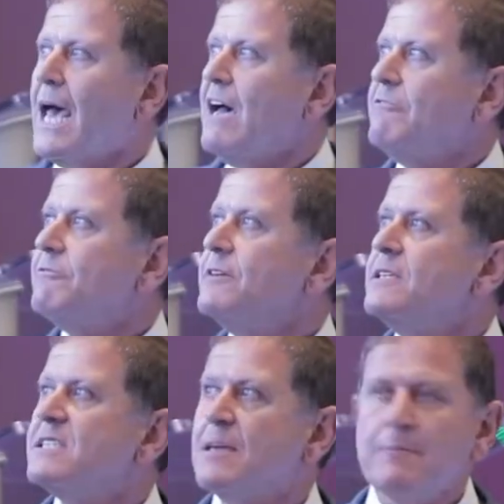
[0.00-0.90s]
have
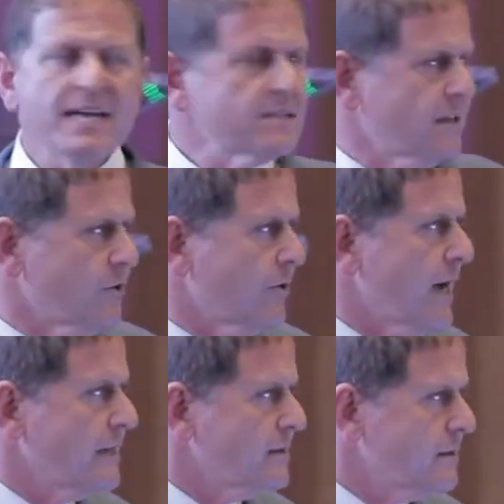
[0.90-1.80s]
cement in your
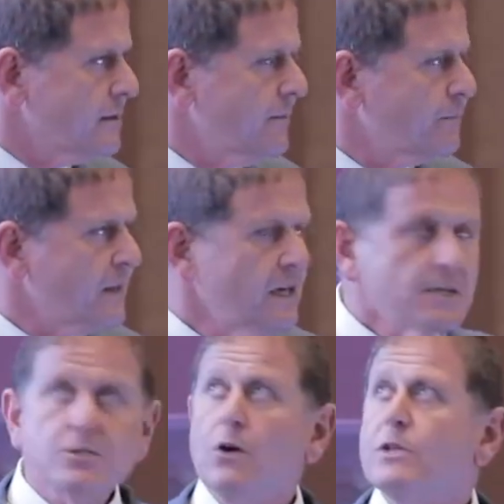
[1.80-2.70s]
hand.
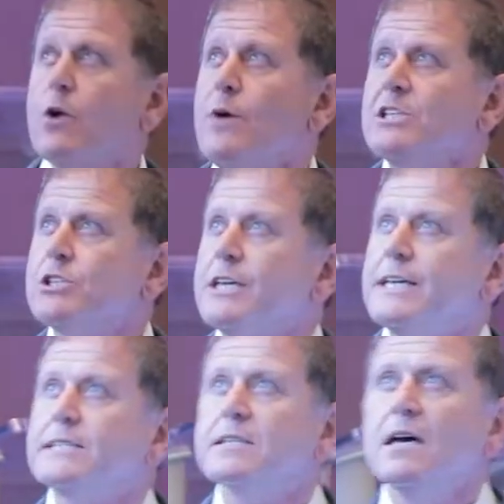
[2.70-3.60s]
So the question
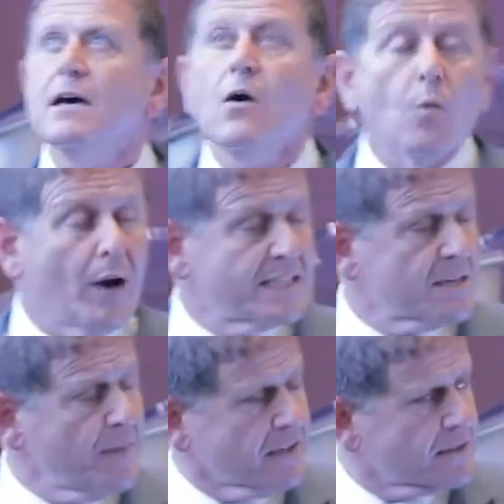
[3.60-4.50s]
is, why
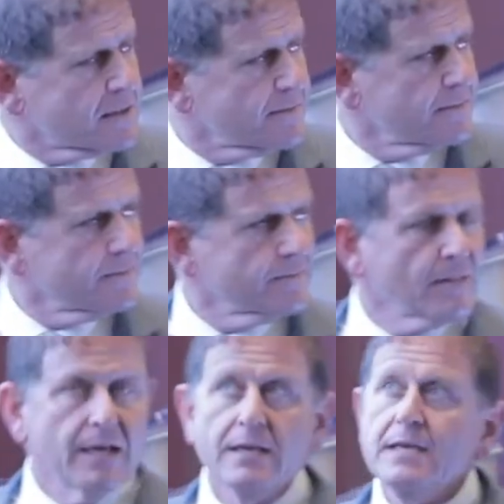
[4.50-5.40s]
cement?
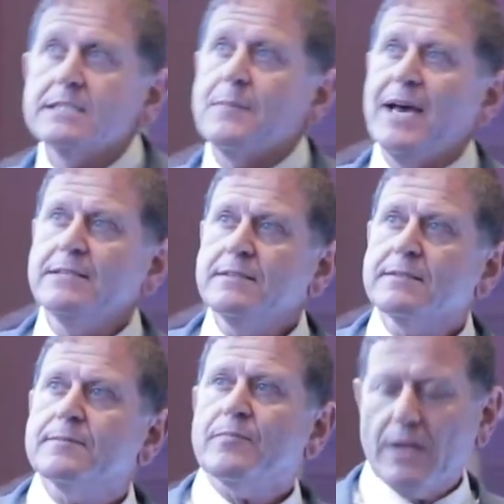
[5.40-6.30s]

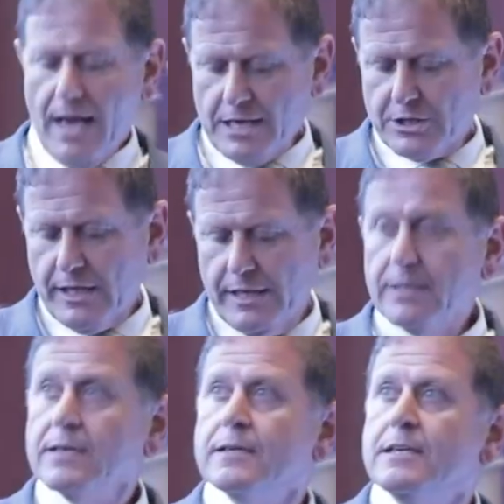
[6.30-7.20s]
Cement
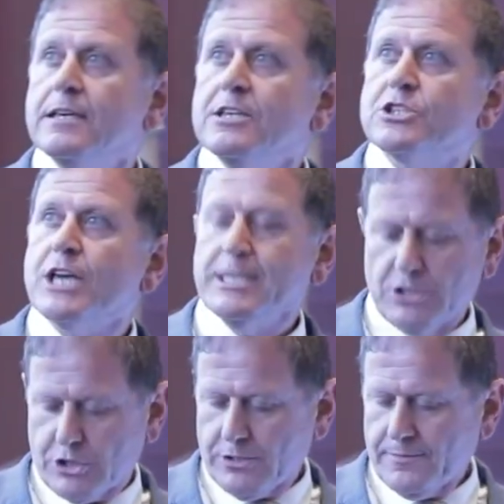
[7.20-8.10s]
actually
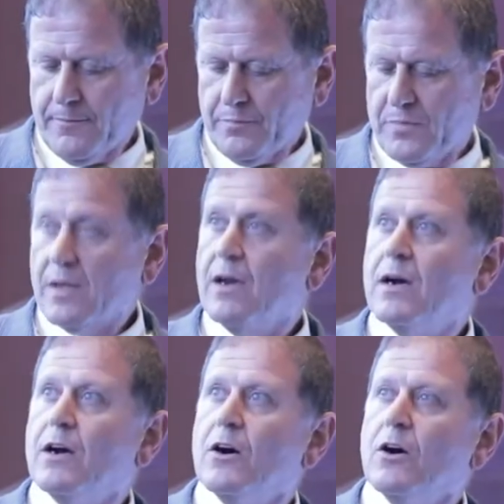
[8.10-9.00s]
changed
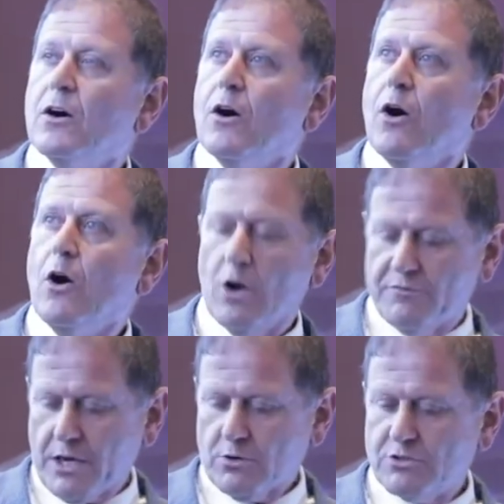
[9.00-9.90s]
all
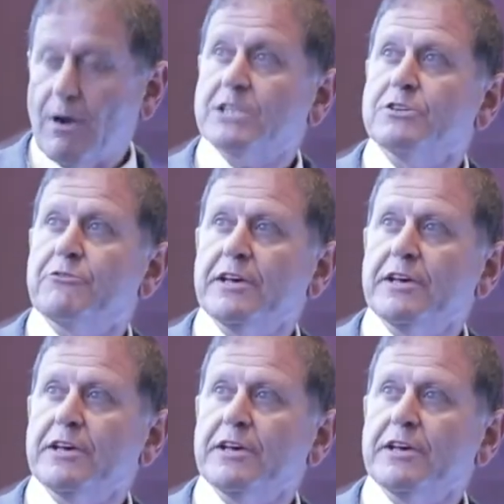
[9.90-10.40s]
of the construction